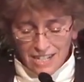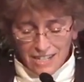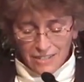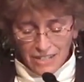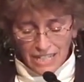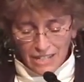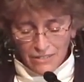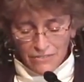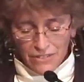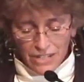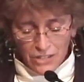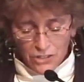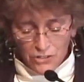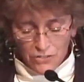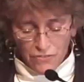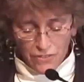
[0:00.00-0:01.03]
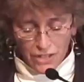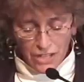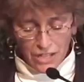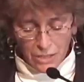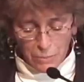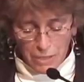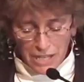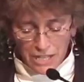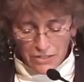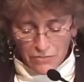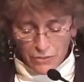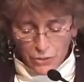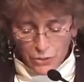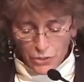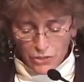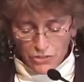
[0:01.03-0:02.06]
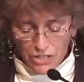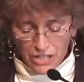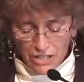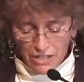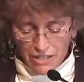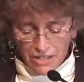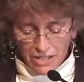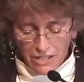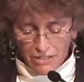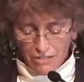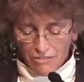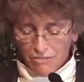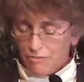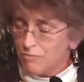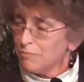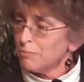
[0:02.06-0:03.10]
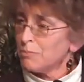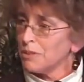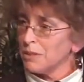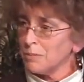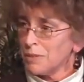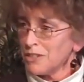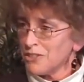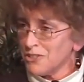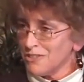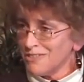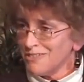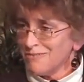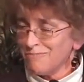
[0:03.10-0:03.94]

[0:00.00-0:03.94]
In the past few years, I think you've pretty much